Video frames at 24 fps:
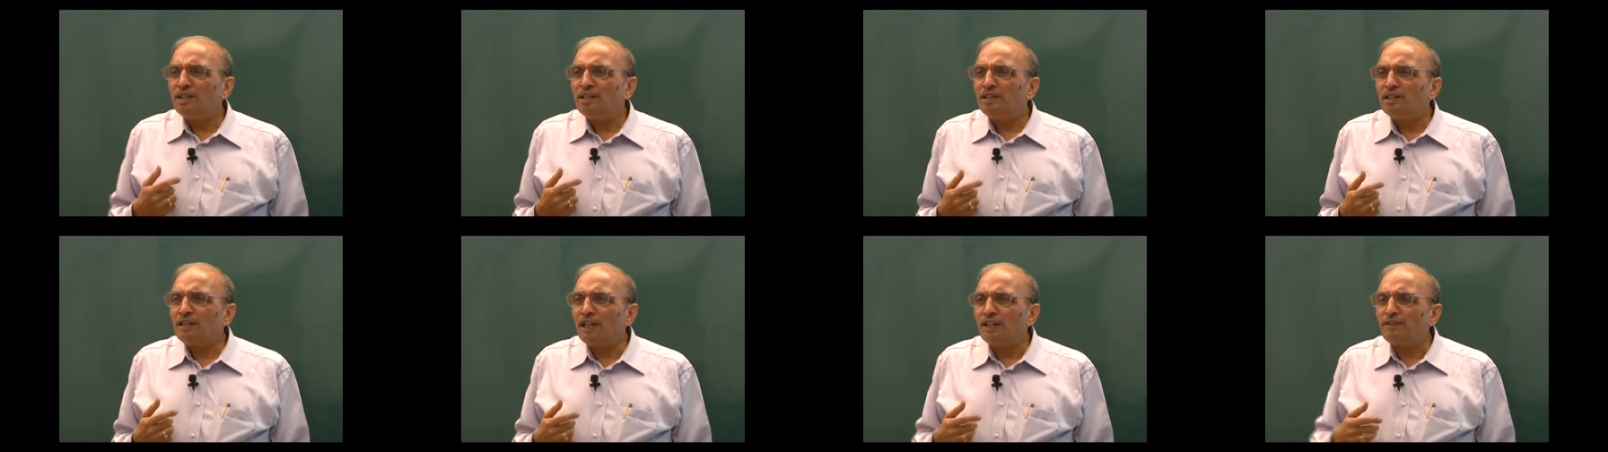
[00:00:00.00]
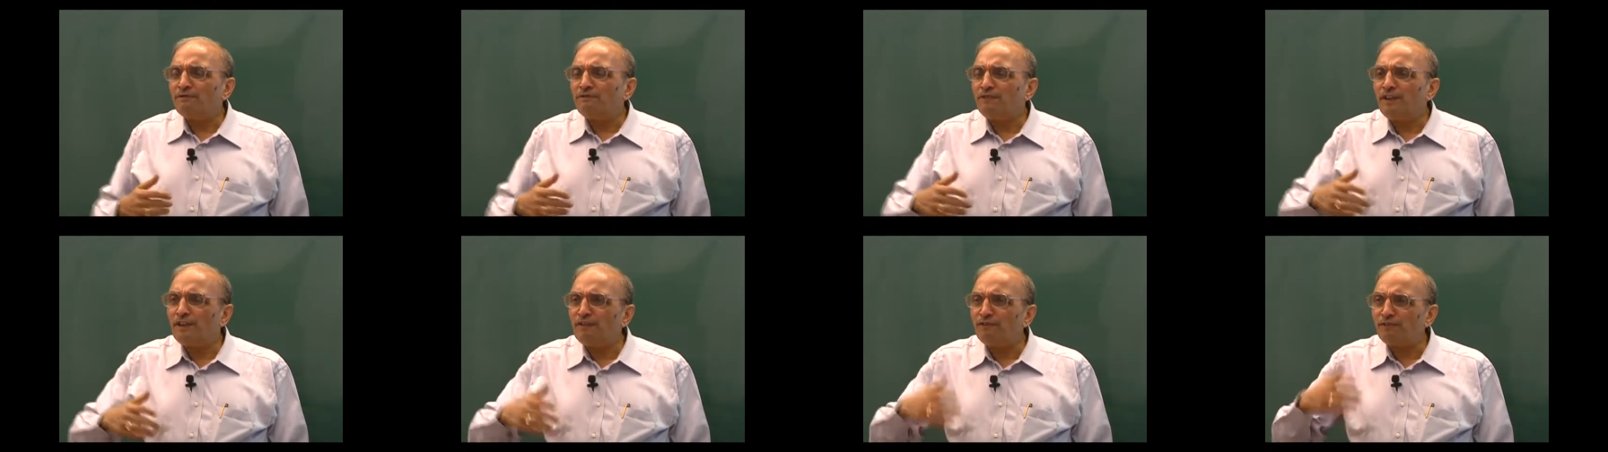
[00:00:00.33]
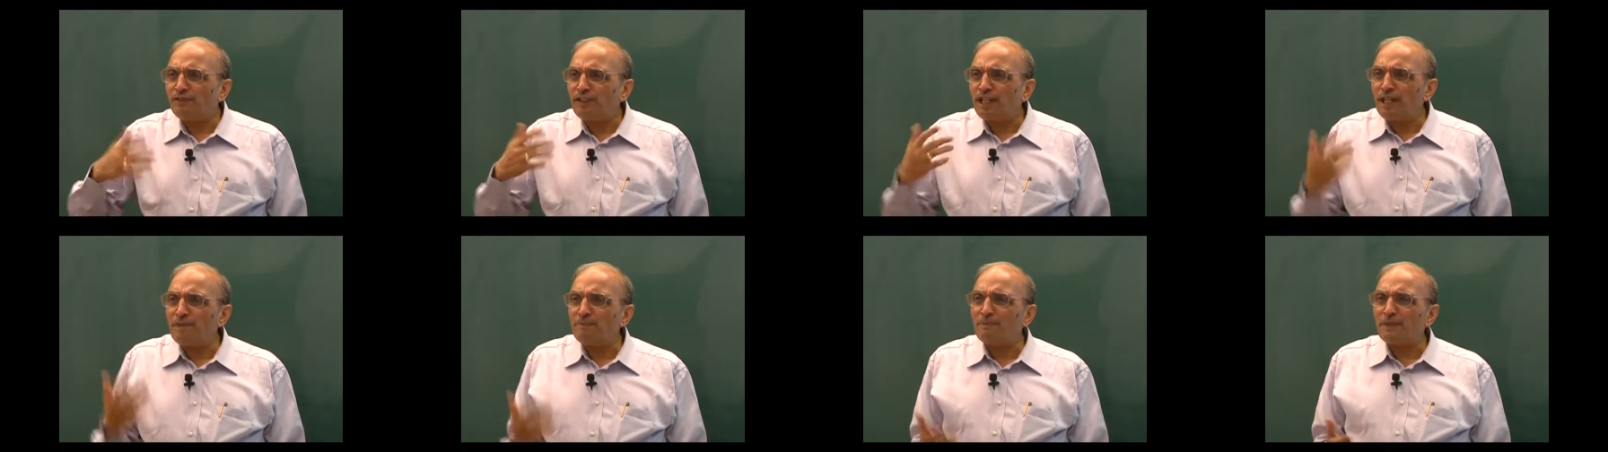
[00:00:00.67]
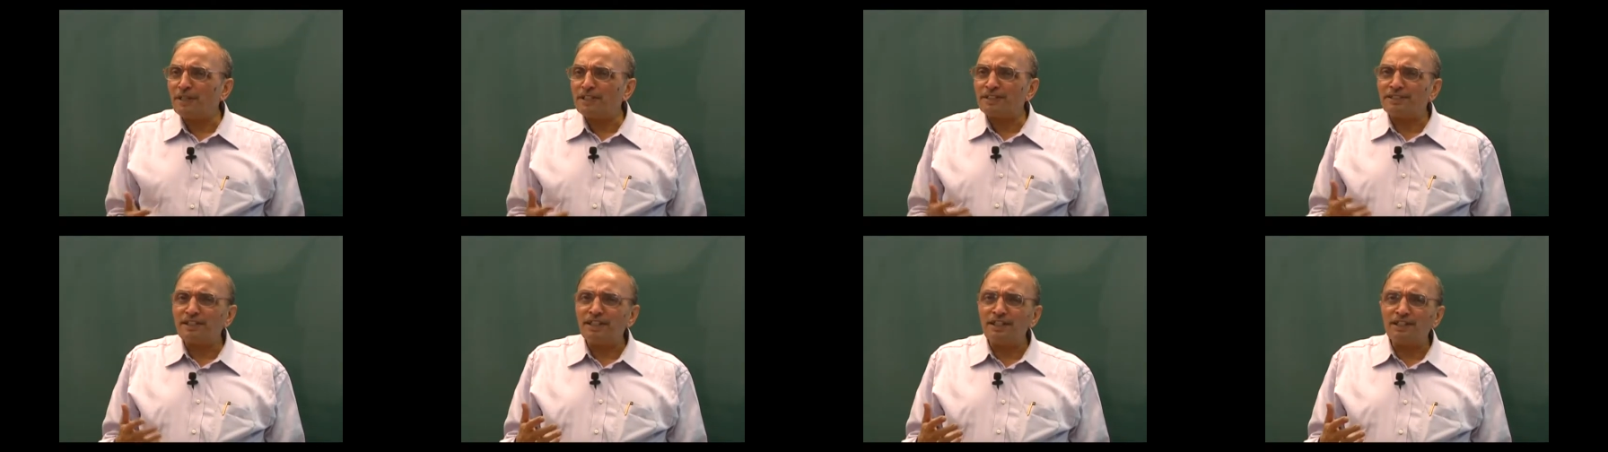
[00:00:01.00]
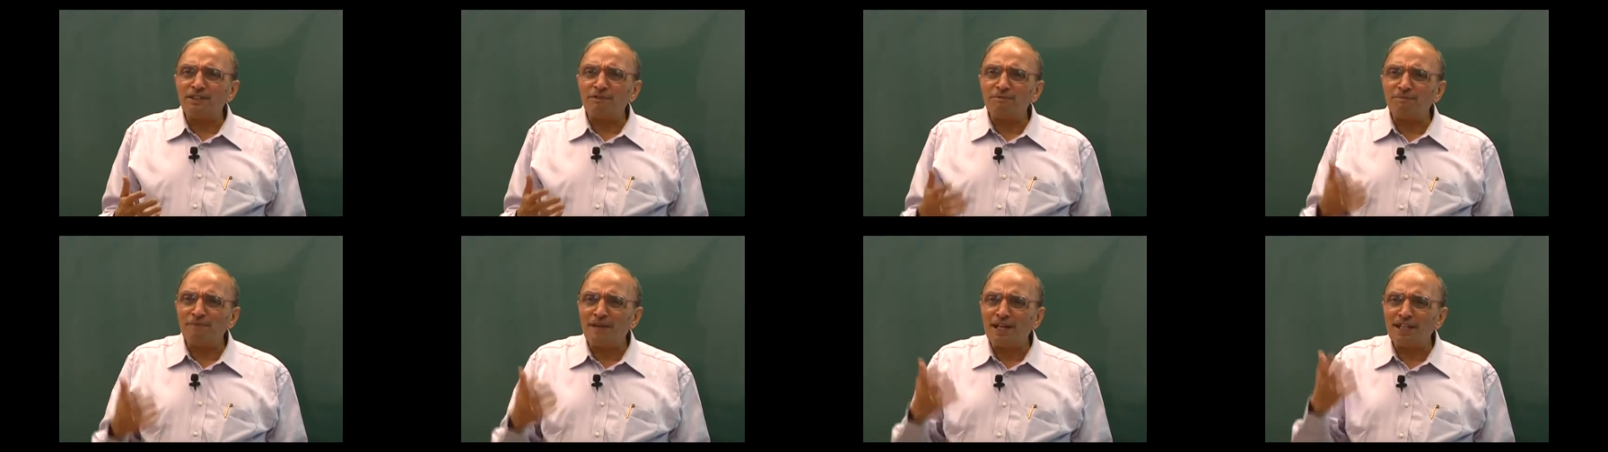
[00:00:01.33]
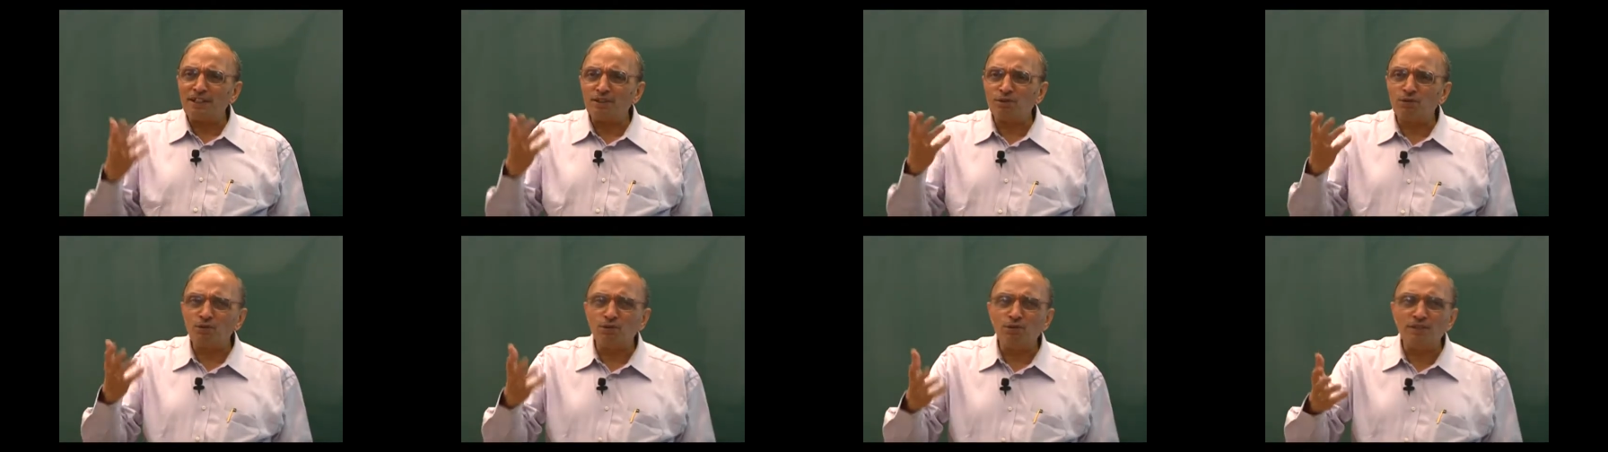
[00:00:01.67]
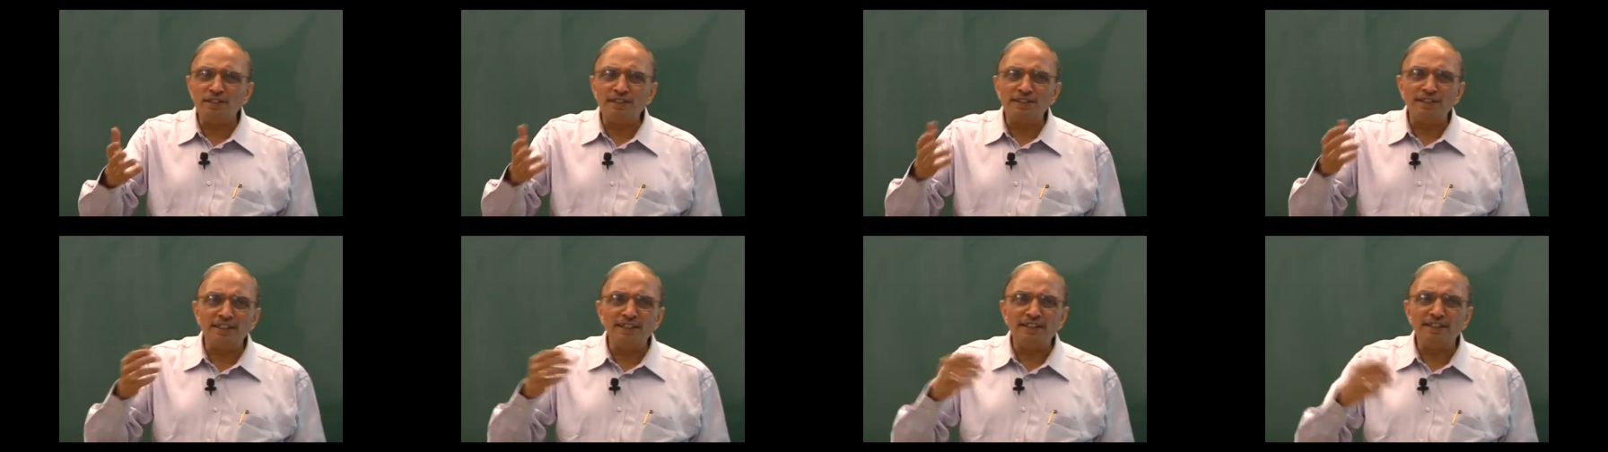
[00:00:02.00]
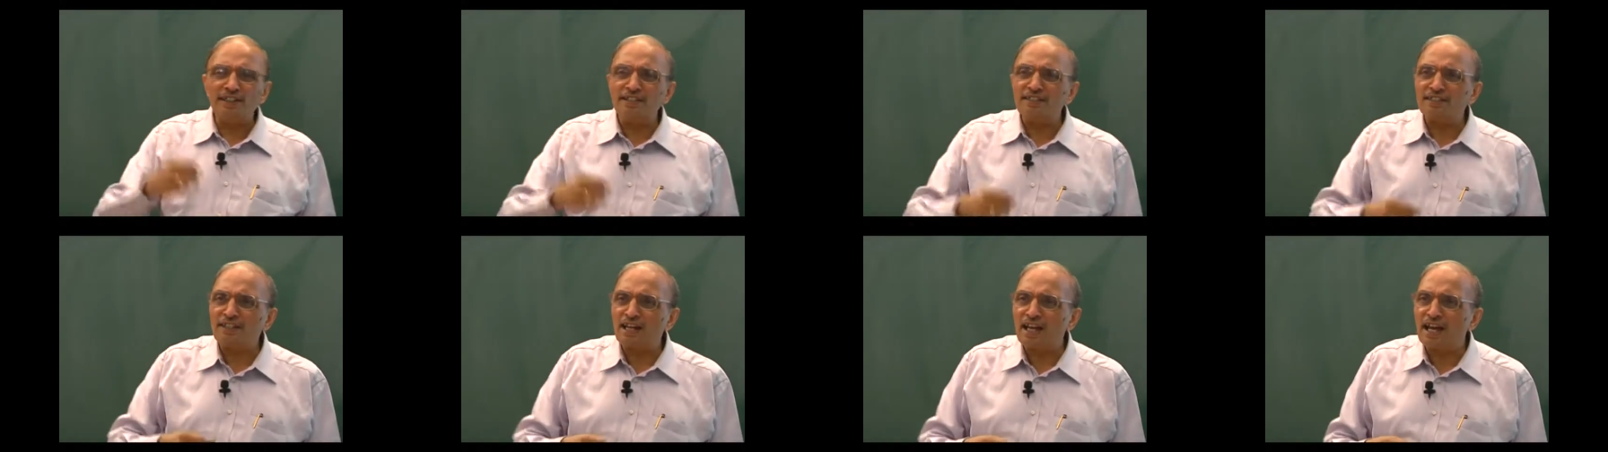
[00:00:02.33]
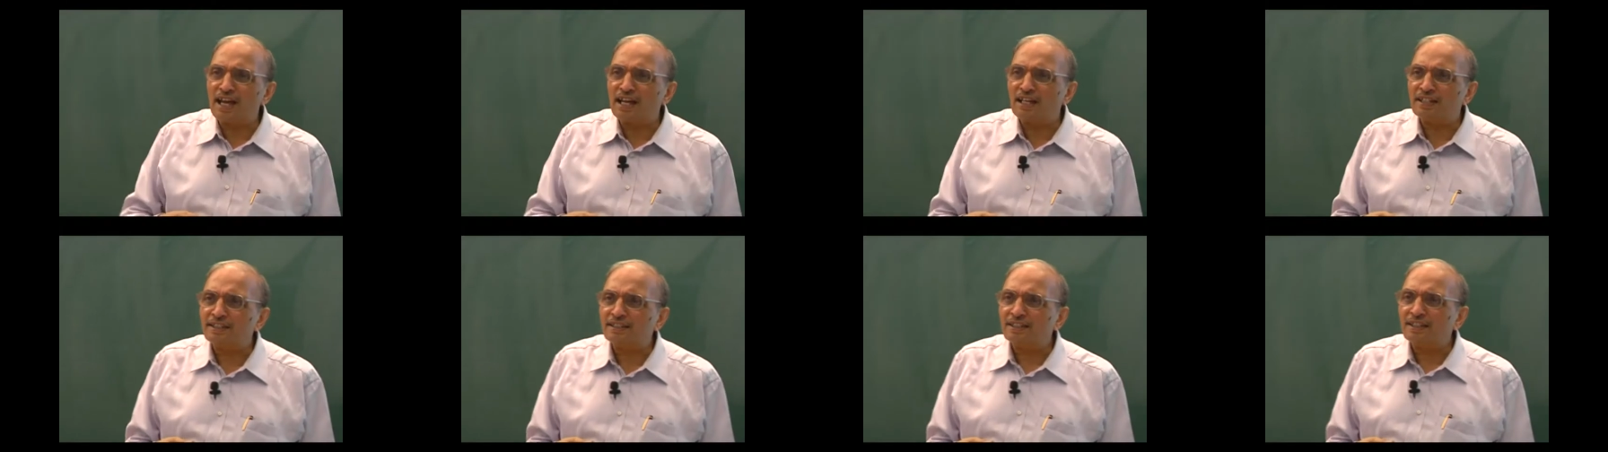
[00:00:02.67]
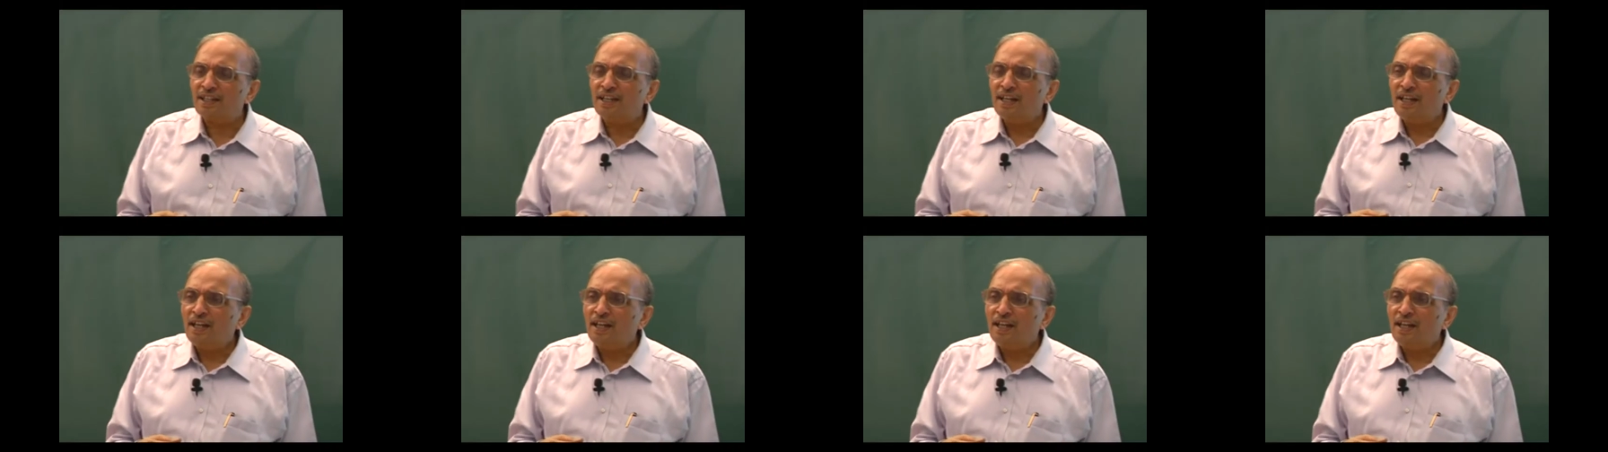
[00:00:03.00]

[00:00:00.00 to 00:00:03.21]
that 50 percent of my students in this class